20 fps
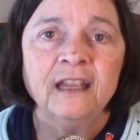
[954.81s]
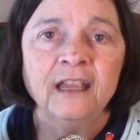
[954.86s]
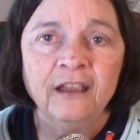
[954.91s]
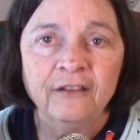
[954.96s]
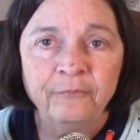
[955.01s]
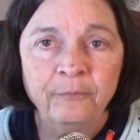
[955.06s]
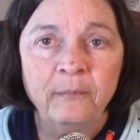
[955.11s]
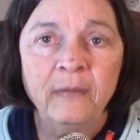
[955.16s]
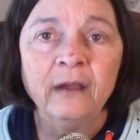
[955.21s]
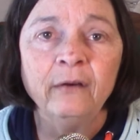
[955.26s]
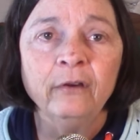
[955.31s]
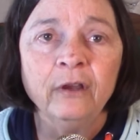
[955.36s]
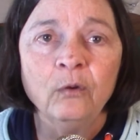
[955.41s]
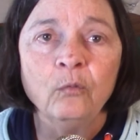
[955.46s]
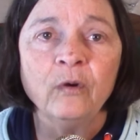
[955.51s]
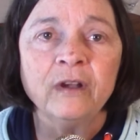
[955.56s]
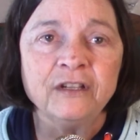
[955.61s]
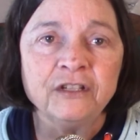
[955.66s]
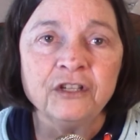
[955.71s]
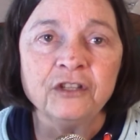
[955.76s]
If Mary
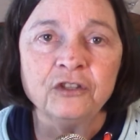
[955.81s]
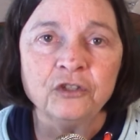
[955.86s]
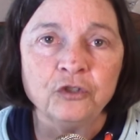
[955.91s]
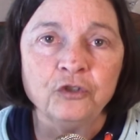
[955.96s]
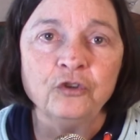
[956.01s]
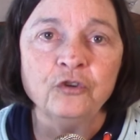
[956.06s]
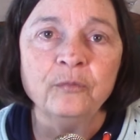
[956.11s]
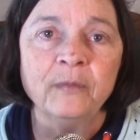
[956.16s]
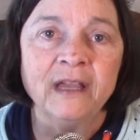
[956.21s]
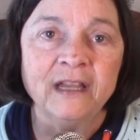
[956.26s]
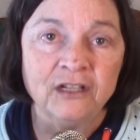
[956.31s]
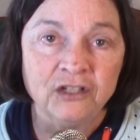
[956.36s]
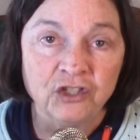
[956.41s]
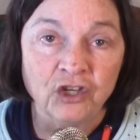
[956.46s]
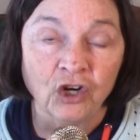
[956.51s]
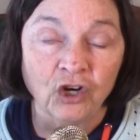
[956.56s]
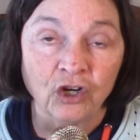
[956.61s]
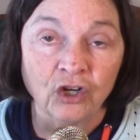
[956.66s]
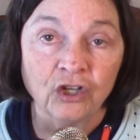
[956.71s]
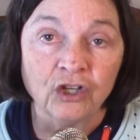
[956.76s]
went to the tomb at
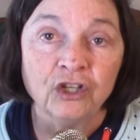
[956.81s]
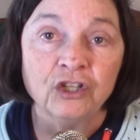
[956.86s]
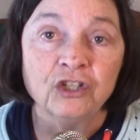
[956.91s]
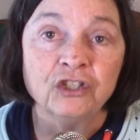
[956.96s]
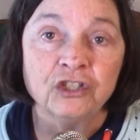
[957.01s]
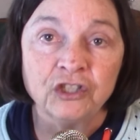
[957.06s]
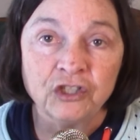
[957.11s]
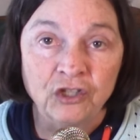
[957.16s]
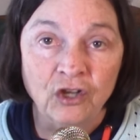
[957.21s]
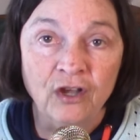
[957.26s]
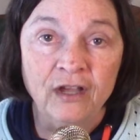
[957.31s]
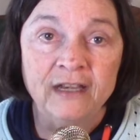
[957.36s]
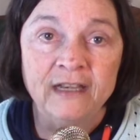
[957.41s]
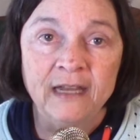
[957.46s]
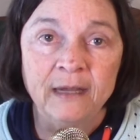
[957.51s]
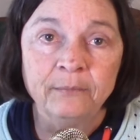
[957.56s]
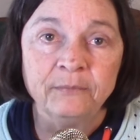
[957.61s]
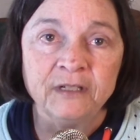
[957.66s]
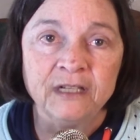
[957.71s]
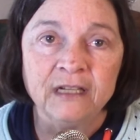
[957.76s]
dark, saw it
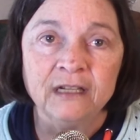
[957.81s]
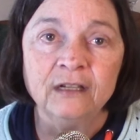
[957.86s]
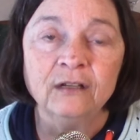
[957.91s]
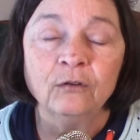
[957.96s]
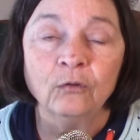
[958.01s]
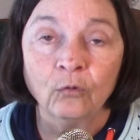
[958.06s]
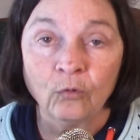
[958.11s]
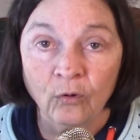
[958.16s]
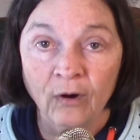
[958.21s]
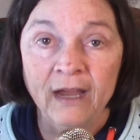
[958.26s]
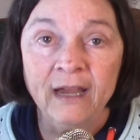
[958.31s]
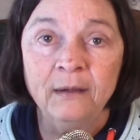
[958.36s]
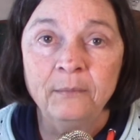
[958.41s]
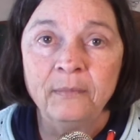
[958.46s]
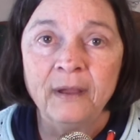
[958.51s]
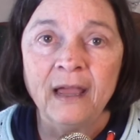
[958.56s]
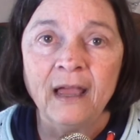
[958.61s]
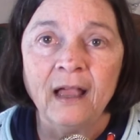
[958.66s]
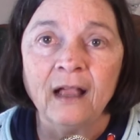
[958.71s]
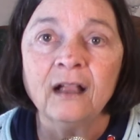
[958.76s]
empty, ran
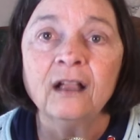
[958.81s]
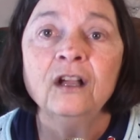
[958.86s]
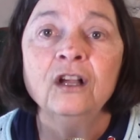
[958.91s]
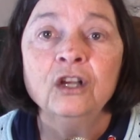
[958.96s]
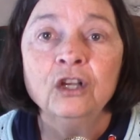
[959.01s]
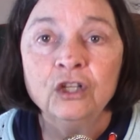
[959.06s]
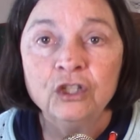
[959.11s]
back,